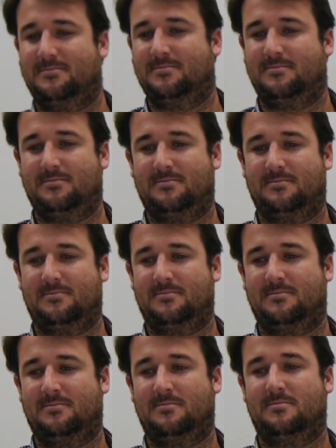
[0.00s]

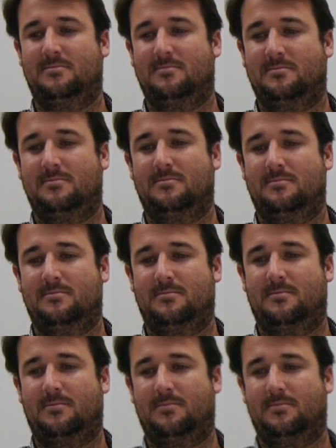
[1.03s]

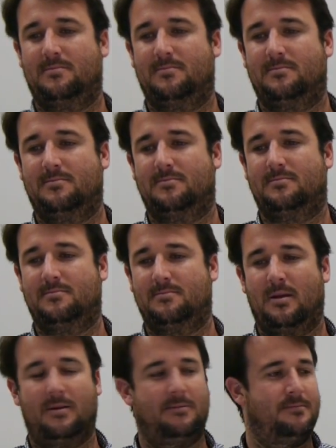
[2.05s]

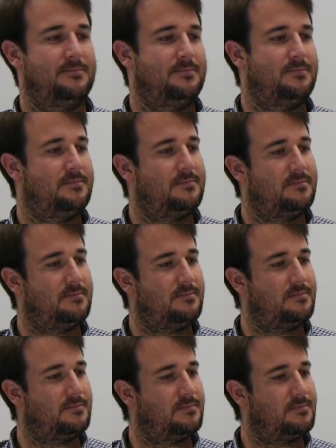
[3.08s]

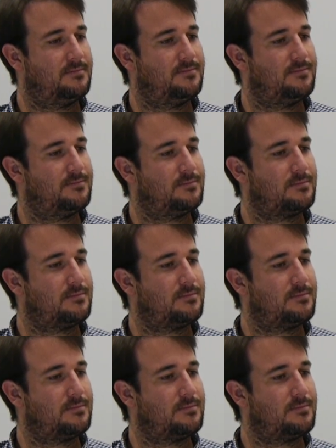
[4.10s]
[no speech]